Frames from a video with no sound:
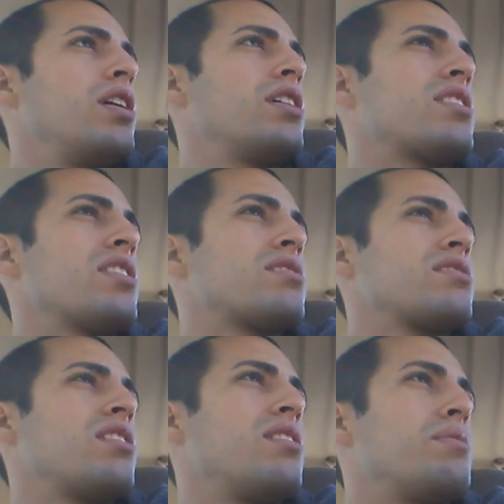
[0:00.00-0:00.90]
it gets
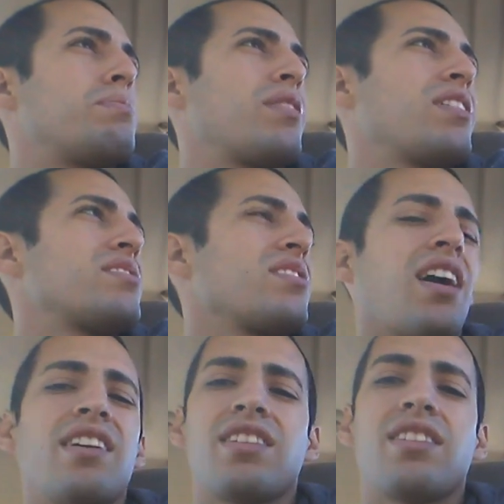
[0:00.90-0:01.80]
depressing,
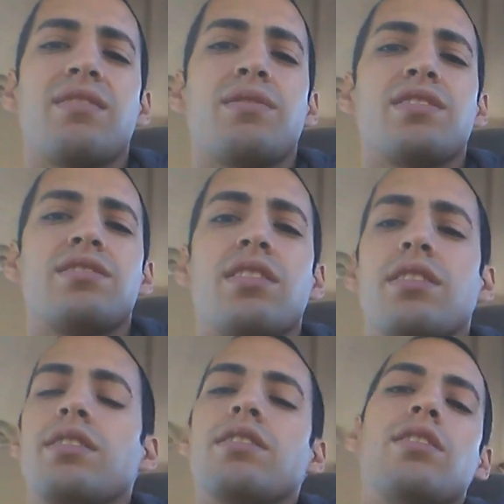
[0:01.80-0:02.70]
I think, when it's
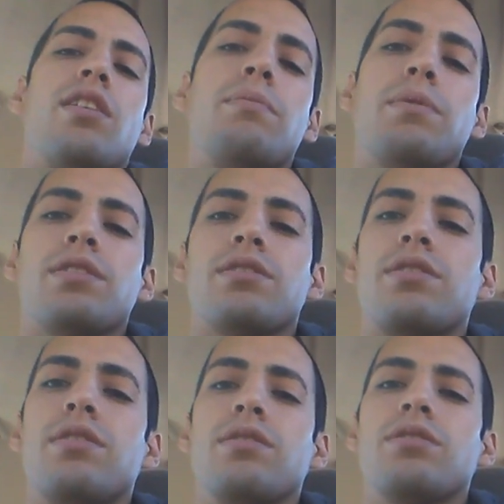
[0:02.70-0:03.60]
like, you know,
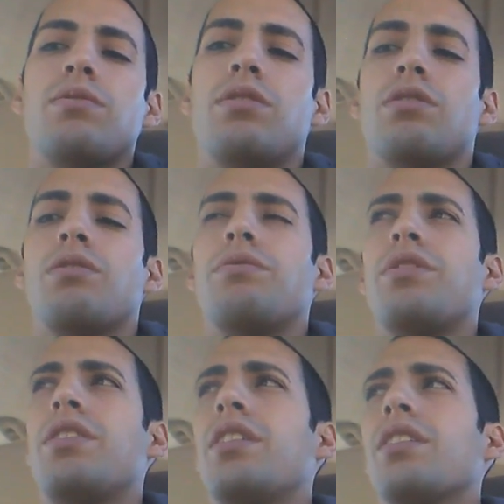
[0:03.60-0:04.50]
everybody's doing their own
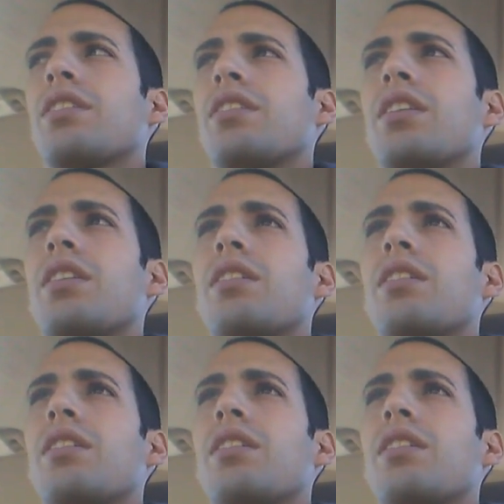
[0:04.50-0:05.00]
thing, and